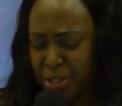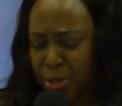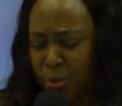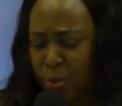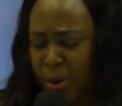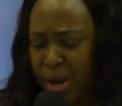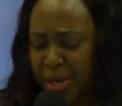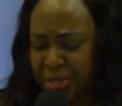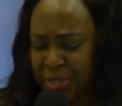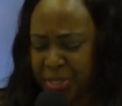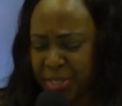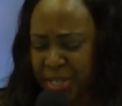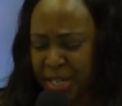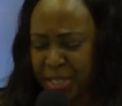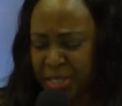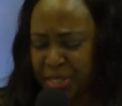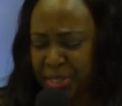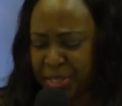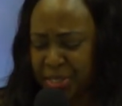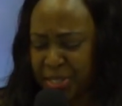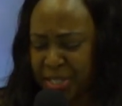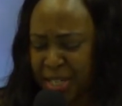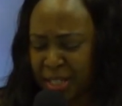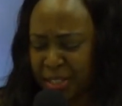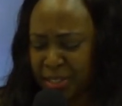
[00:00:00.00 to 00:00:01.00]
Your word says,
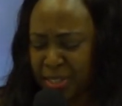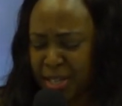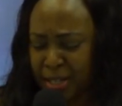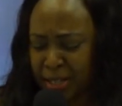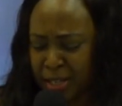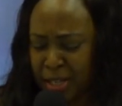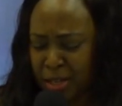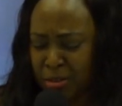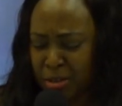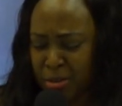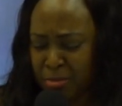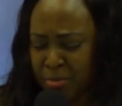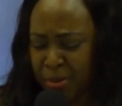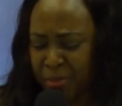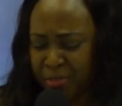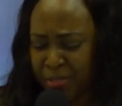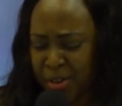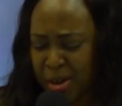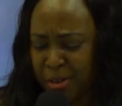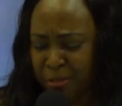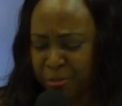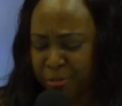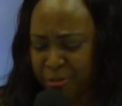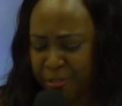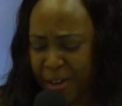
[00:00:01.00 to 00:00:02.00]
seek the kingdom of
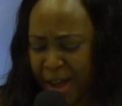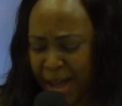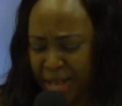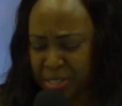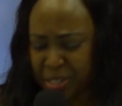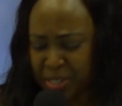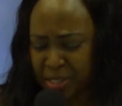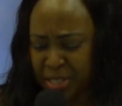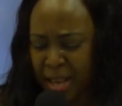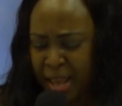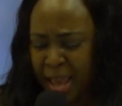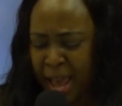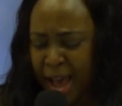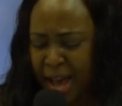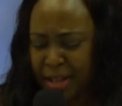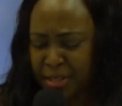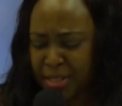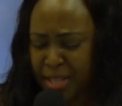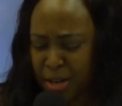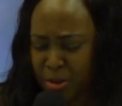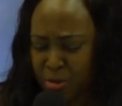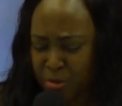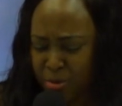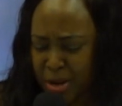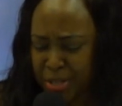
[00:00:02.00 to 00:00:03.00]
God first, and
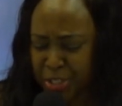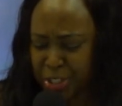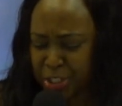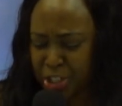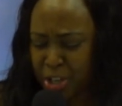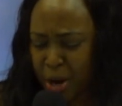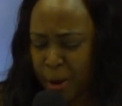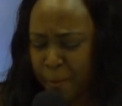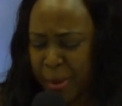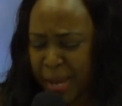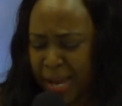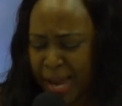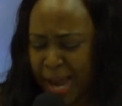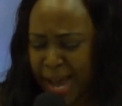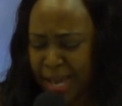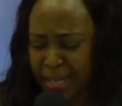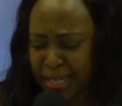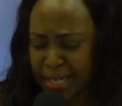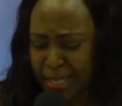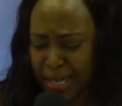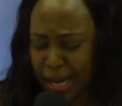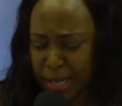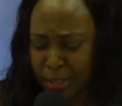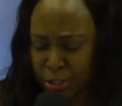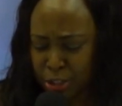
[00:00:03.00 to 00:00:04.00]
the rest shall be
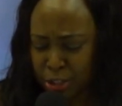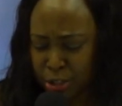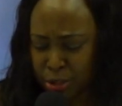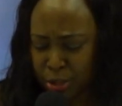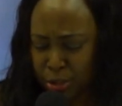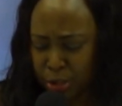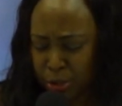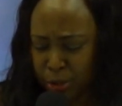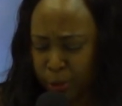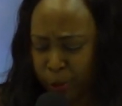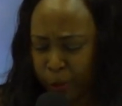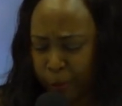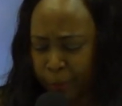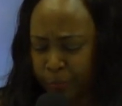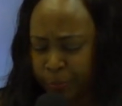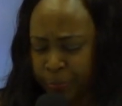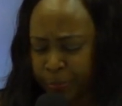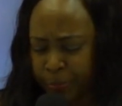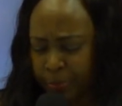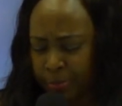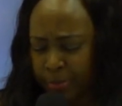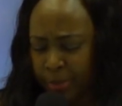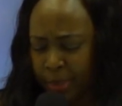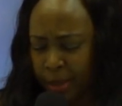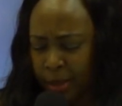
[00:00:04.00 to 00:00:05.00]
added unto you.
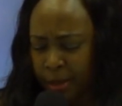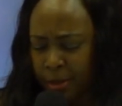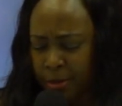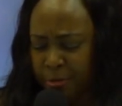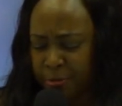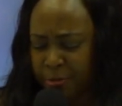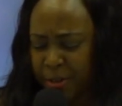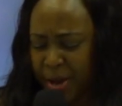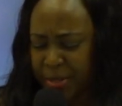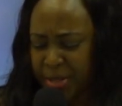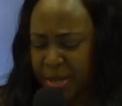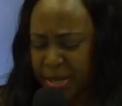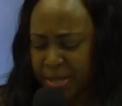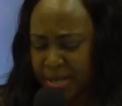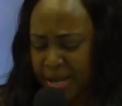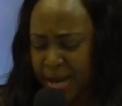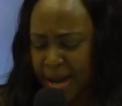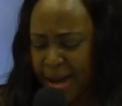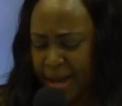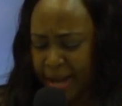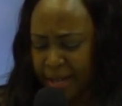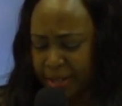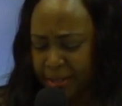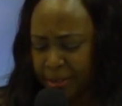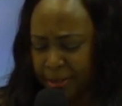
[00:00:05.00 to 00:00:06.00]
Father
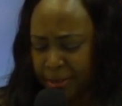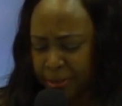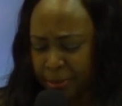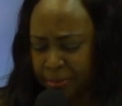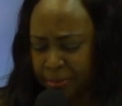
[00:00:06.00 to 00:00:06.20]
God,